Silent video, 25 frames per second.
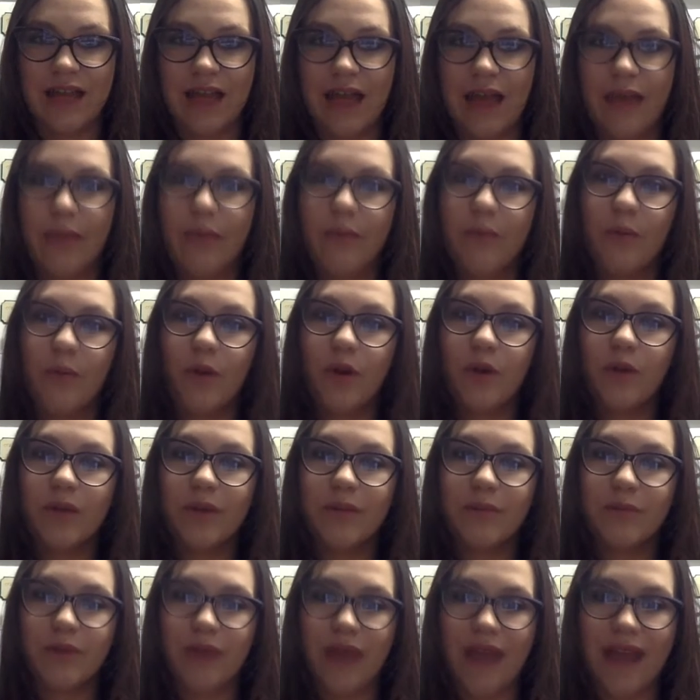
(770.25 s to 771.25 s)
And the more
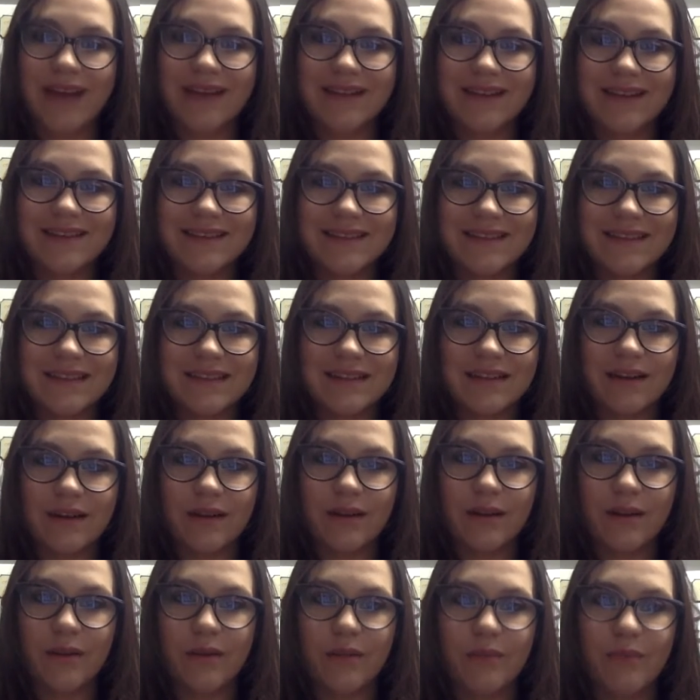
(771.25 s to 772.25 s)
we practice it,
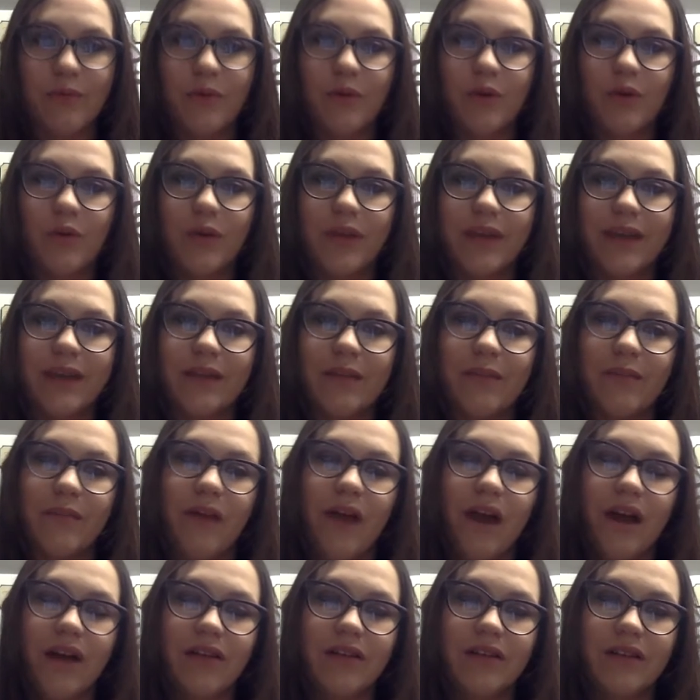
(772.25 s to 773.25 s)
the more we can
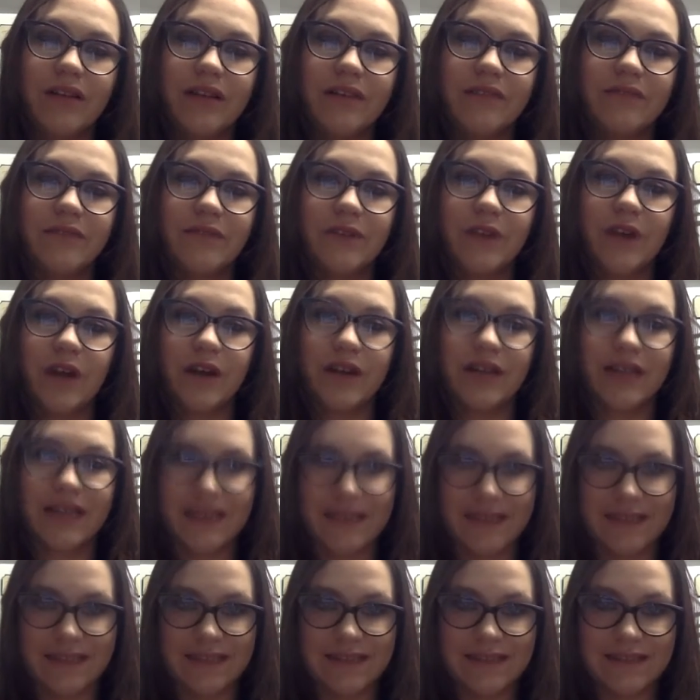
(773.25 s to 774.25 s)
model it for our
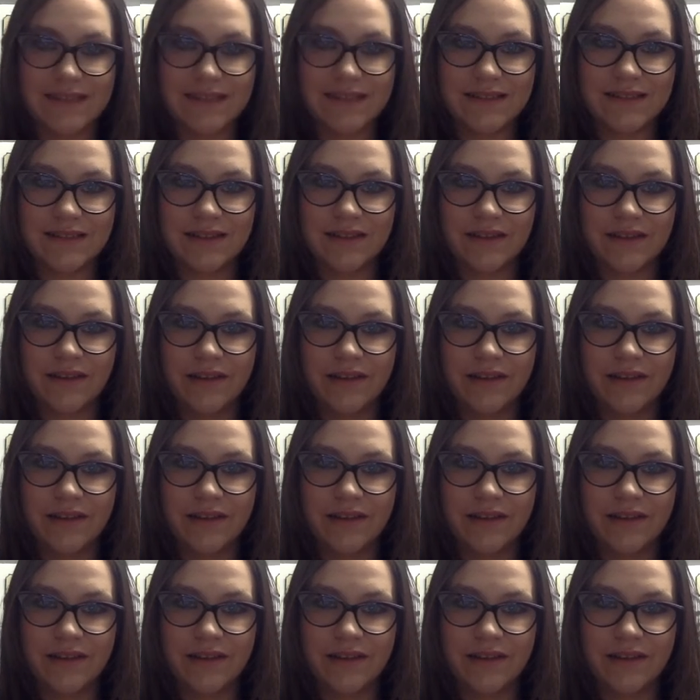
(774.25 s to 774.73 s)
kids.